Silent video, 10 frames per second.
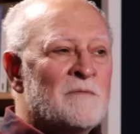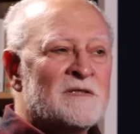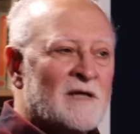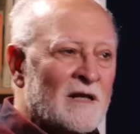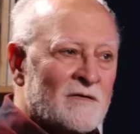
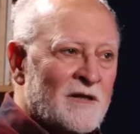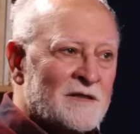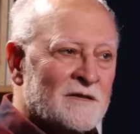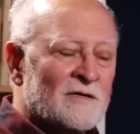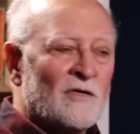
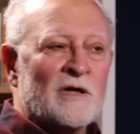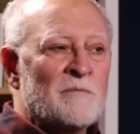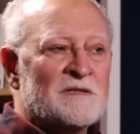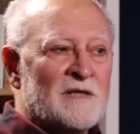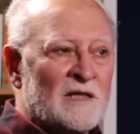miscalculation or a
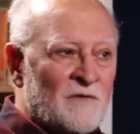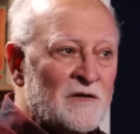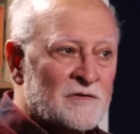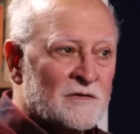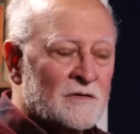
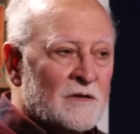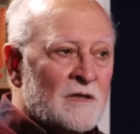misadventure?